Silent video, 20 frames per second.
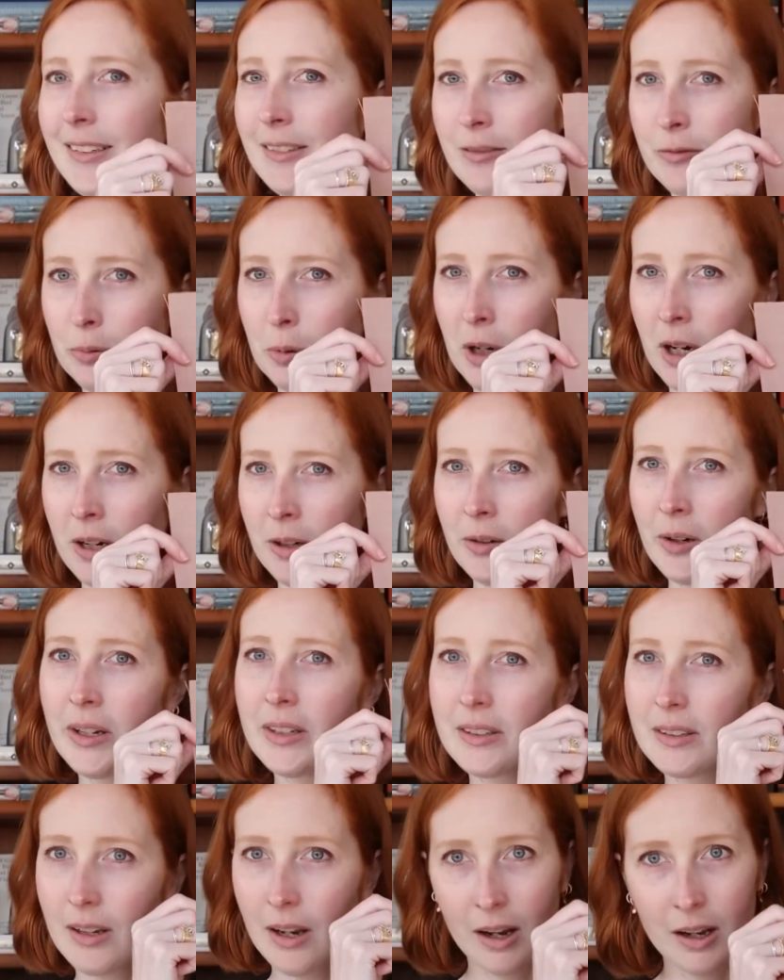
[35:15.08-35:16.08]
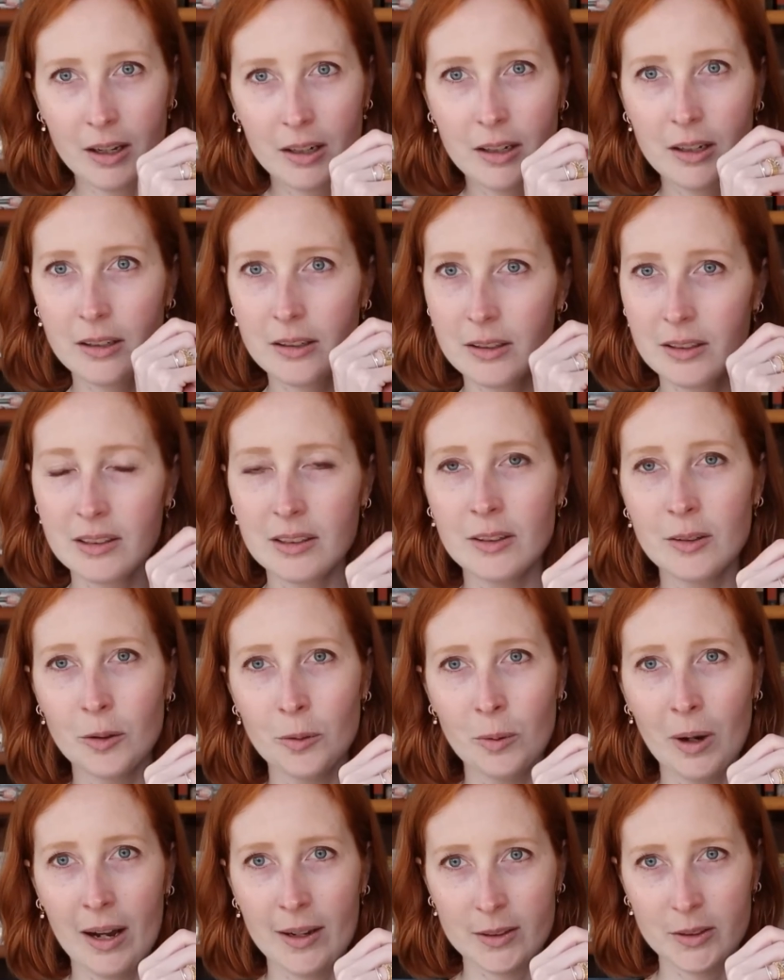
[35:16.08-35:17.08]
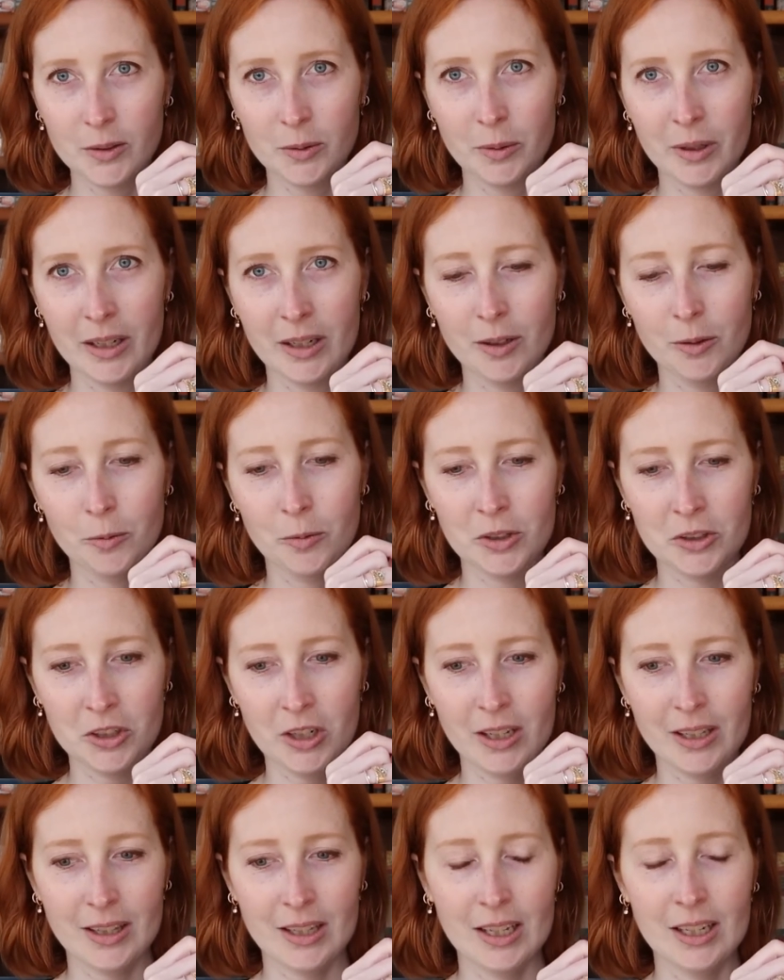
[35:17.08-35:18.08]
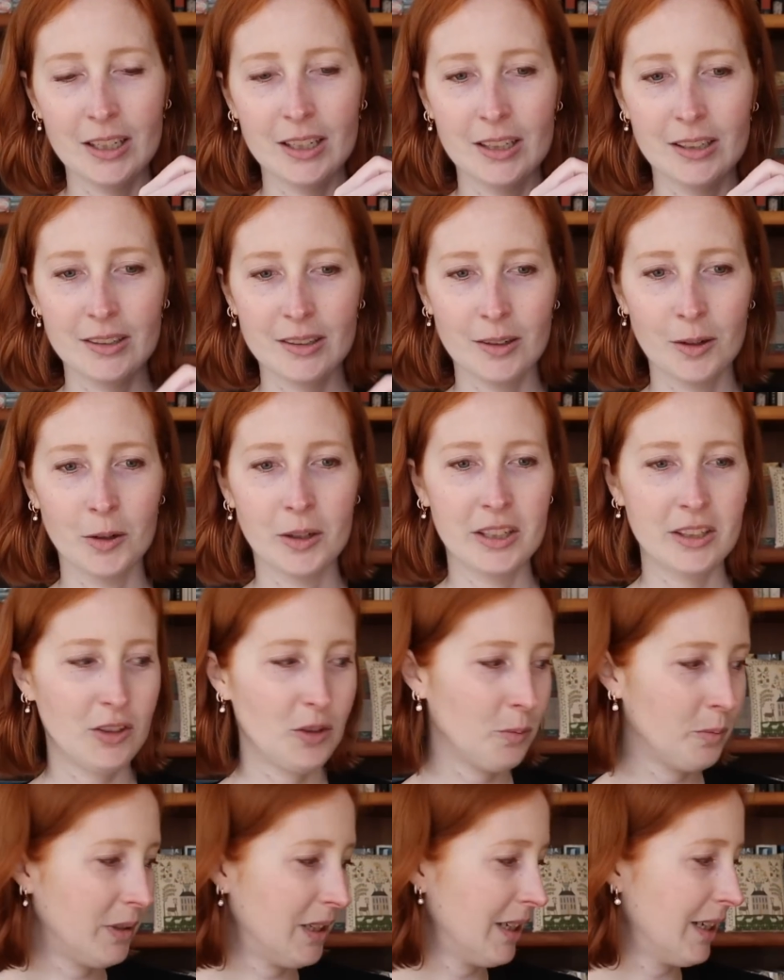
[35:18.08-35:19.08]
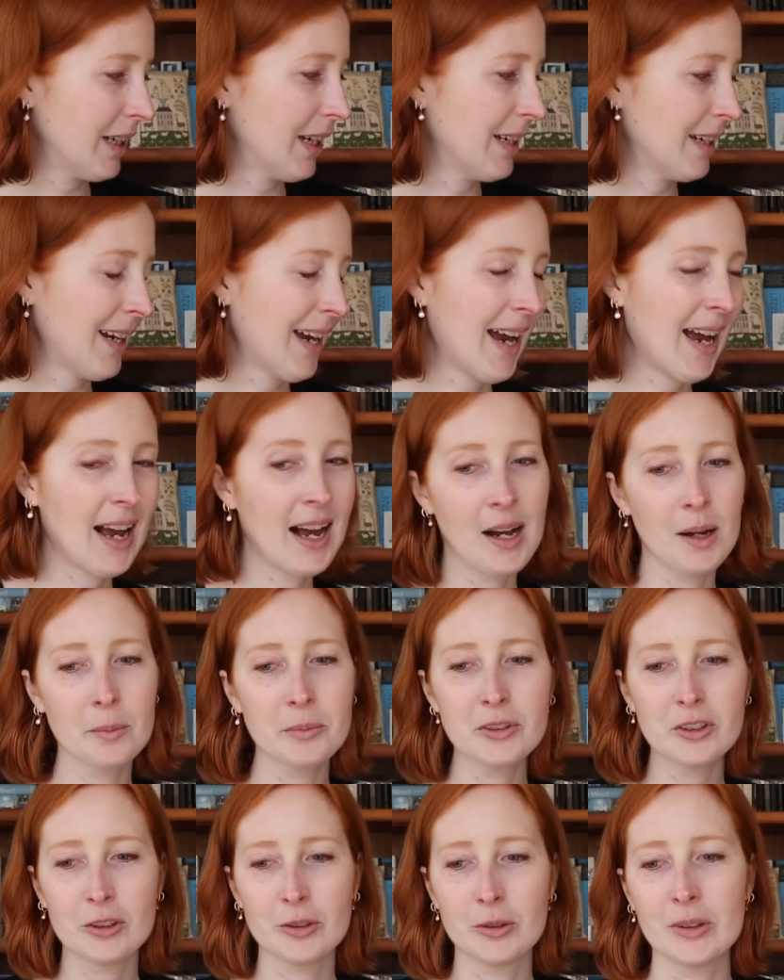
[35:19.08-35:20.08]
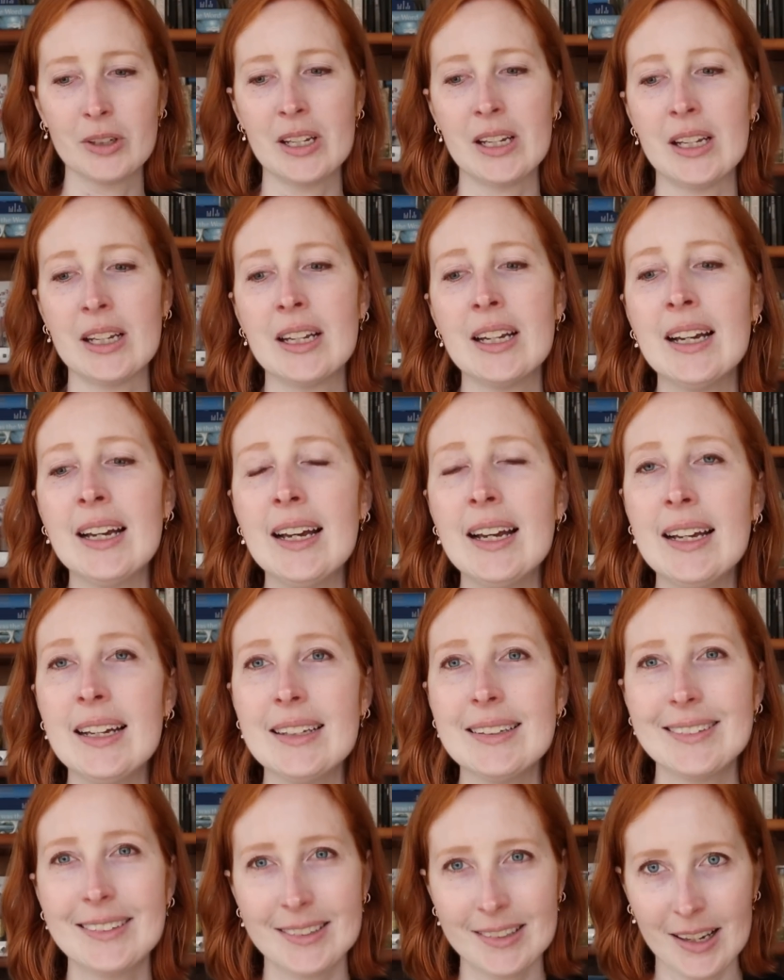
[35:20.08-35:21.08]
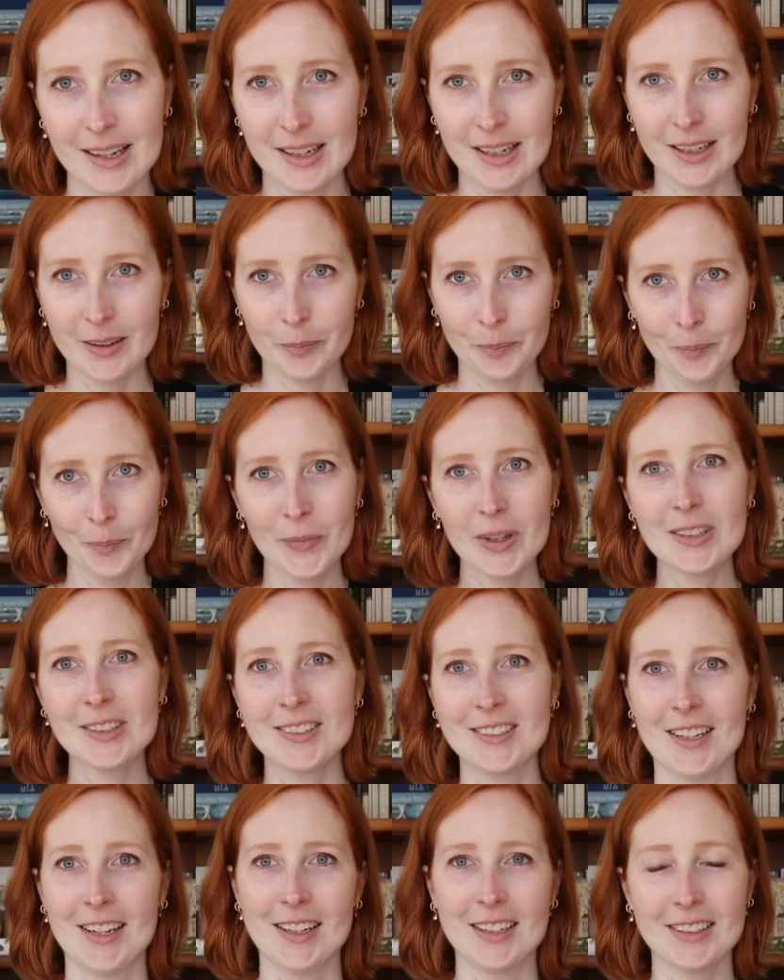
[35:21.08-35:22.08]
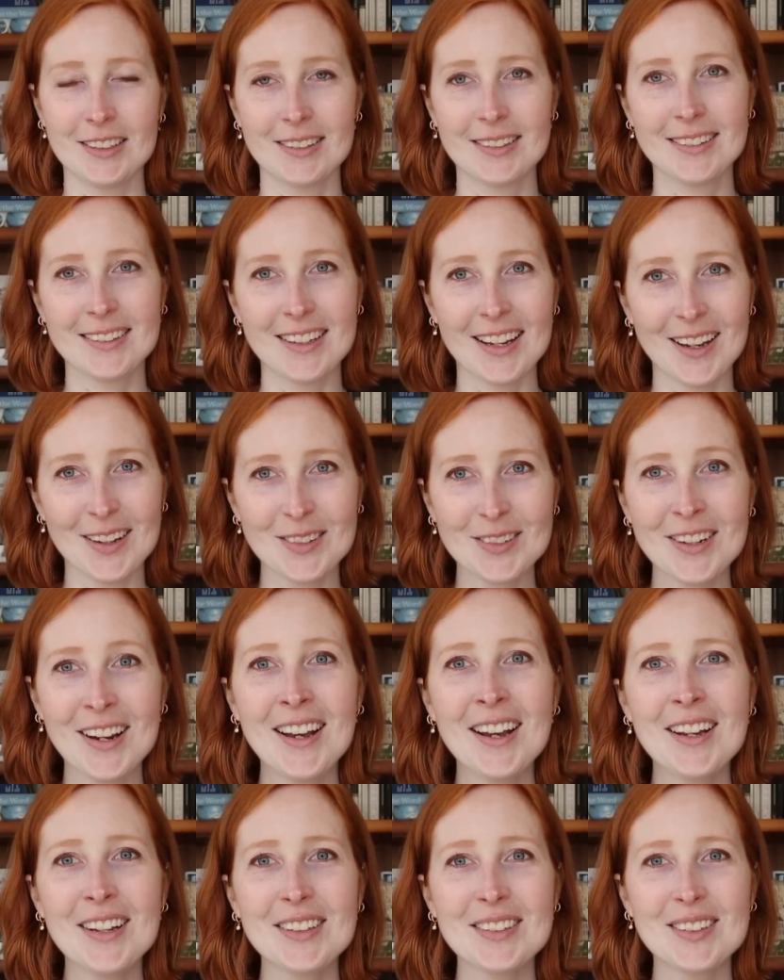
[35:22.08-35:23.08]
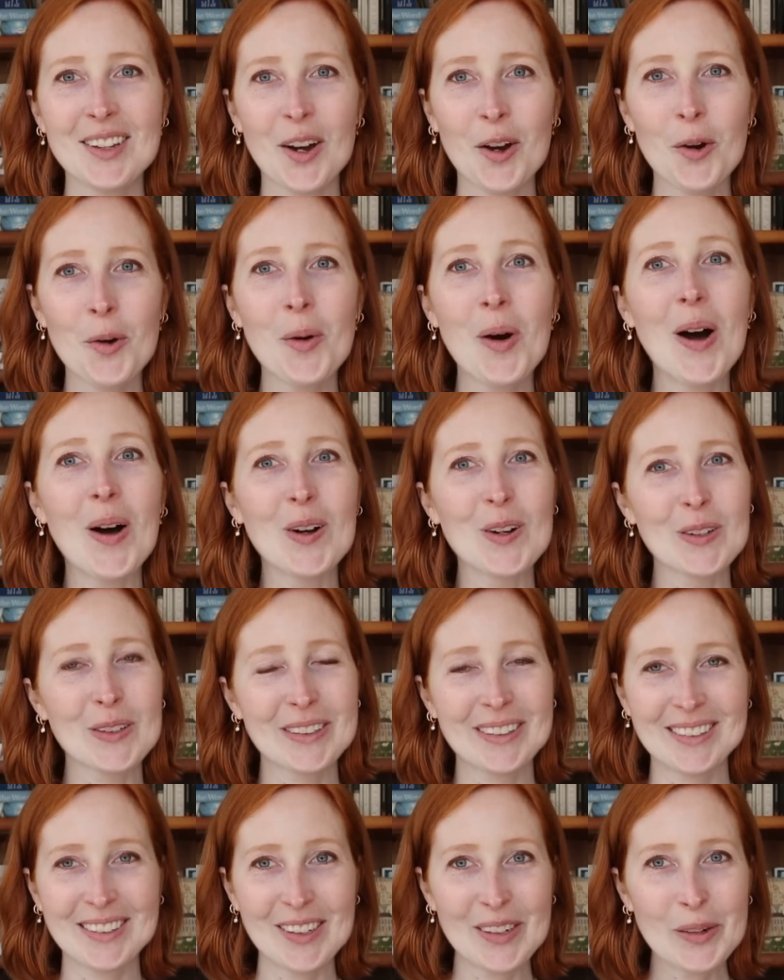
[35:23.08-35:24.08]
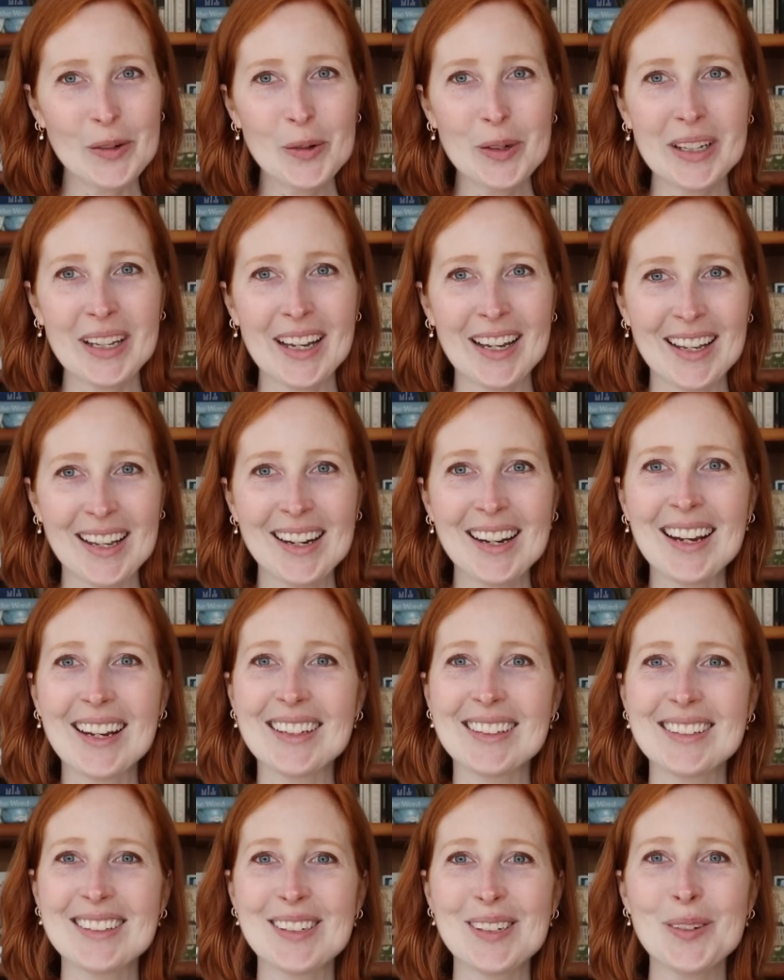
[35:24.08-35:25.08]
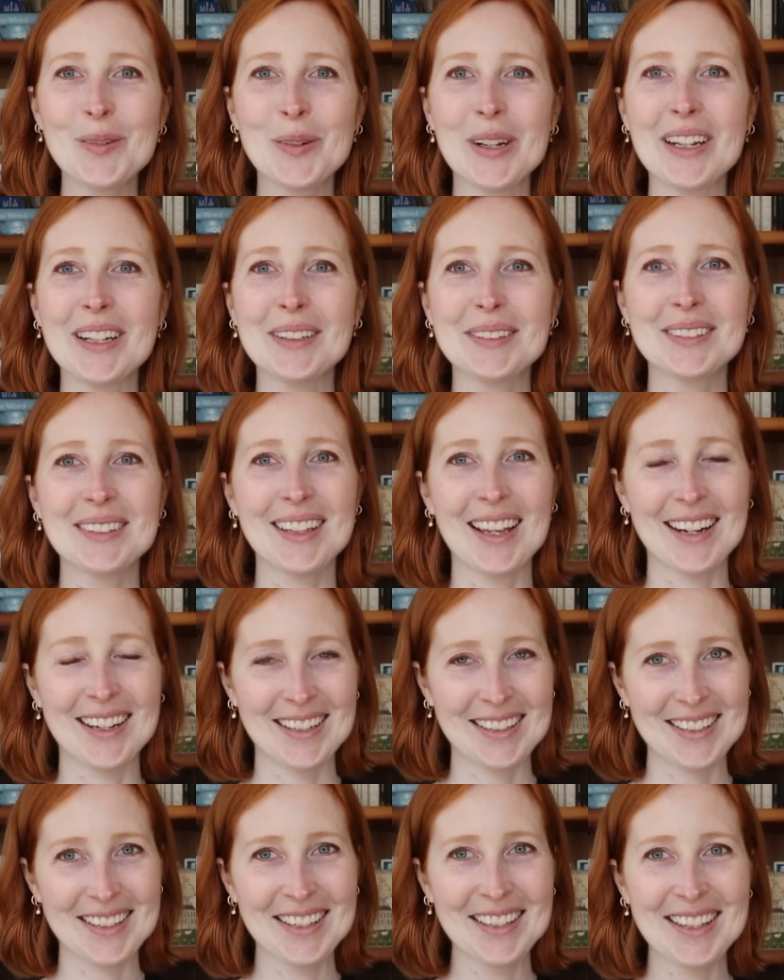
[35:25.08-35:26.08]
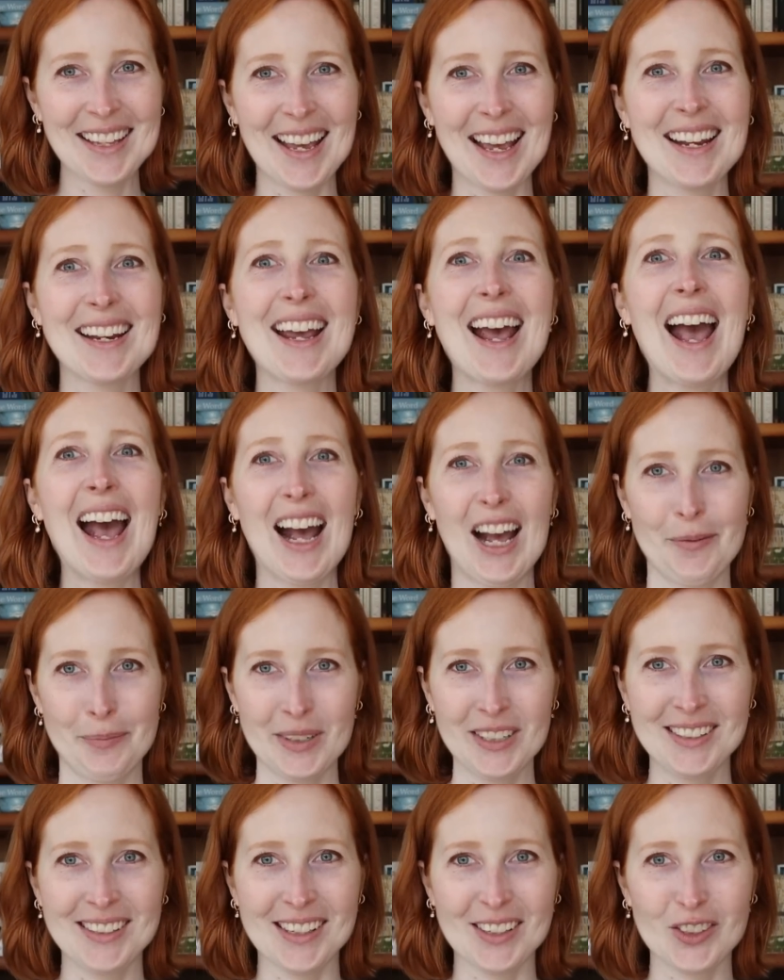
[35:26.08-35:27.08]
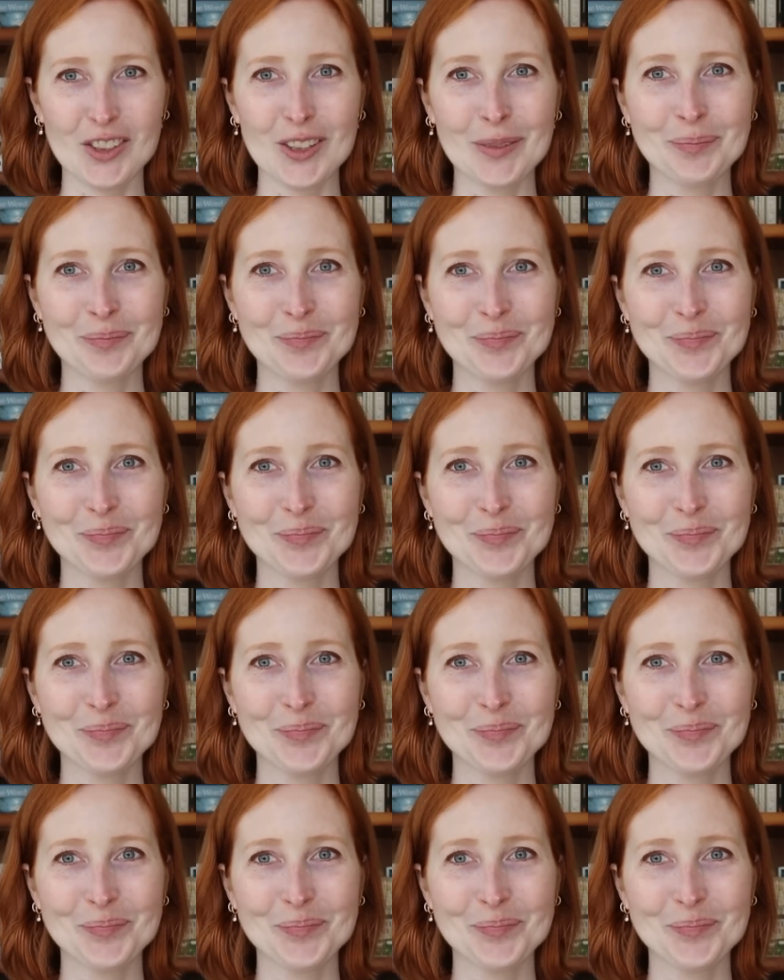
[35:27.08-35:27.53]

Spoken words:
of progress on Cedar Waxwing, which I think is going to be an absolutely stunning stitch. So I'll see you again in 2 weeks, and until then, happy stitching.